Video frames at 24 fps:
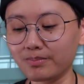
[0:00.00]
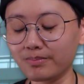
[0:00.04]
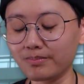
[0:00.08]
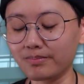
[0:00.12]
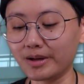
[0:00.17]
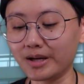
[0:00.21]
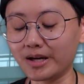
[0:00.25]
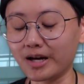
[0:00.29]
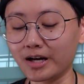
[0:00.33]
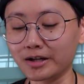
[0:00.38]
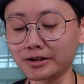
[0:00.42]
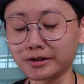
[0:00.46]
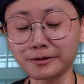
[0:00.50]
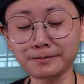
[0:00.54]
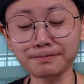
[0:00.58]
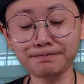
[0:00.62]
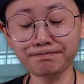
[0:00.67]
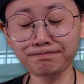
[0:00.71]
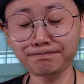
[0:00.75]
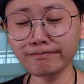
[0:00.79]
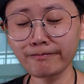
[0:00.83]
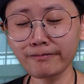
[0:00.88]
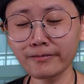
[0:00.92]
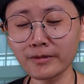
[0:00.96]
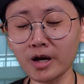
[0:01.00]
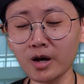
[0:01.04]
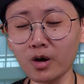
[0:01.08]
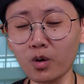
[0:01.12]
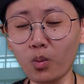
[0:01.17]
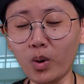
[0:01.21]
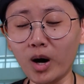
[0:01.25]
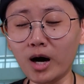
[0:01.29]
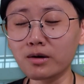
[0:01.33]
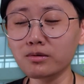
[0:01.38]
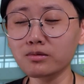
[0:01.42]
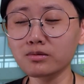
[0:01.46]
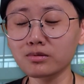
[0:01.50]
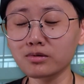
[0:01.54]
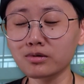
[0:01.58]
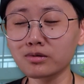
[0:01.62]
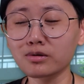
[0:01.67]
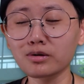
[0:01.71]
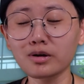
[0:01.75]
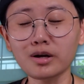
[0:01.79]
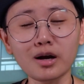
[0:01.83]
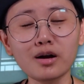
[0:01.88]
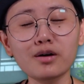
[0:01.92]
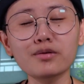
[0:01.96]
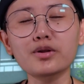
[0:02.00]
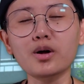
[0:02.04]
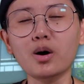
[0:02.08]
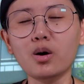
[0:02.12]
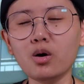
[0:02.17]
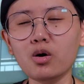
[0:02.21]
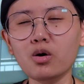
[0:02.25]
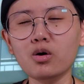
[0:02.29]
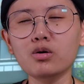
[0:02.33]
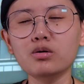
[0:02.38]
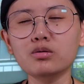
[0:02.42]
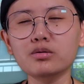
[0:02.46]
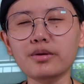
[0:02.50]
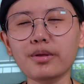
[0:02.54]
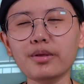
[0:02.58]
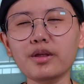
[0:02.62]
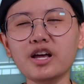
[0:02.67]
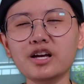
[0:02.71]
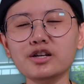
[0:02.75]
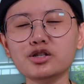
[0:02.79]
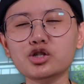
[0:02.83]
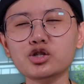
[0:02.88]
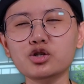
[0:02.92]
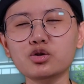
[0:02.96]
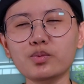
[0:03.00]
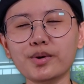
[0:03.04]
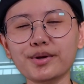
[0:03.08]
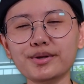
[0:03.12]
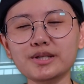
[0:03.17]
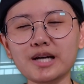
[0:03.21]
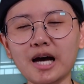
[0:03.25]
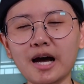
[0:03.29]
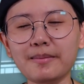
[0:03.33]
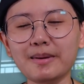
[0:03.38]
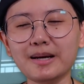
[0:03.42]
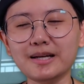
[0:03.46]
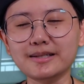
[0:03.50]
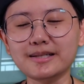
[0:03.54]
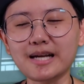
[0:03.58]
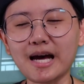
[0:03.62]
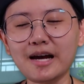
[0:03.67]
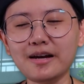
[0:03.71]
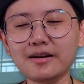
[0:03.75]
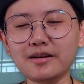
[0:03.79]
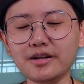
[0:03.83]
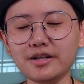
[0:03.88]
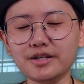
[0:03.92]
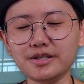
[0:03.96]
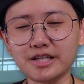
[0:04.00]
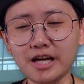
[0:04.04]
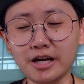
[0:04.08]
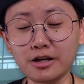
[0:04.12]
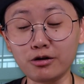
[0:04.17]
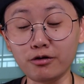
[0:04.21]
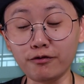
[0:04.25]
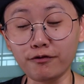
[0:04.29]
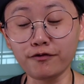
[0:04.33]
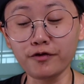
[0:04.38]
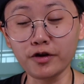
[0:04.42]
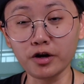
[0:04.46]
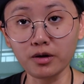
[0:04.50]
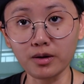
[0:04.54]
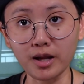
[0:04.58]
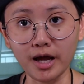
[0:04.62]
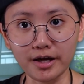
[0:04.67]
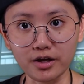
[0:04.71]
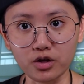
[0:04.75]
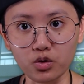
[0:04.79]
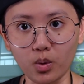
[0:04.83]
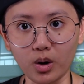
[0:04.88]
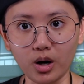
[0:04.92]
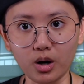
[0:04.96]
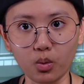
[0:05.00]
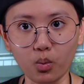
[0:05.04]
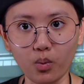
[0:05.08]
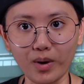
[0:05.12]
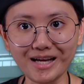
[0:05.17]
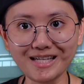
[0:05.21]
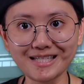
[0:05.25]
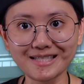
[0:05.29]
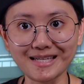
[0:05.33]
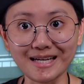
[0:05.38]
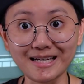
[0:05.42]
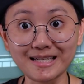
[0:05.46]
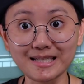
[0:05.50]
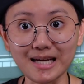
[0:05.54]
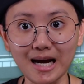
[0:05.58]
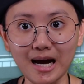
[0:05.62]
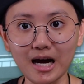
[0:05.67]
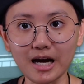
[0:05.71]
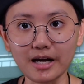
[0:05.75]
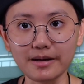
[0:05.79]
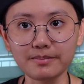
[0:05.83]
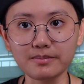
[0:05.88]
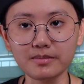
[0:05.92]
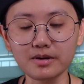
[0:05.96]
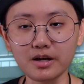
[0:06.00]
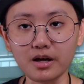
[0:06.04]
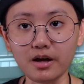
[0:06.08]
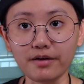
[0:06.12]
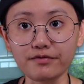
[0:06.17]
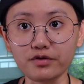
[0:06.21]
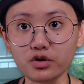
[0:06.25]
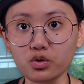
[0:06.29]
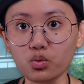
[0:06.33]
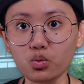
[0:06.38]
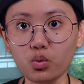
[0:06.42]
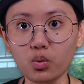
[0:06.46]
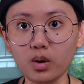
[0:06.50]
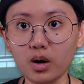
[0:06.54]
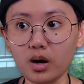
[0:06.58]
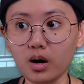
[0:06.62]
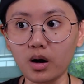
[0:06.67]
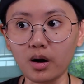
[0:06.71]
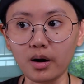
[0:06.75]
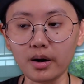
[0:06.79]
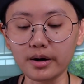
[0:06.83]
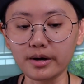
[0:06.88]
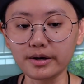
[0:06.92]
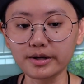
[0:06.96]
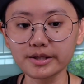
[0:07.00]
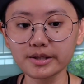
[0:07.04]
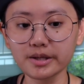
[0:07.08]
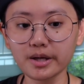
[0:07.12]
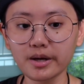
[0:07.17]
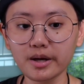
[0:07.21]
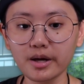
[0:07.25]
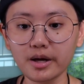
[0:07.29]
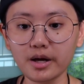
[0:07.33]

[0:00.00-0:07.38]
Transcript: Because, well, you know, the whole issue with time anxiety is that you feel like you are wasting time if you aren't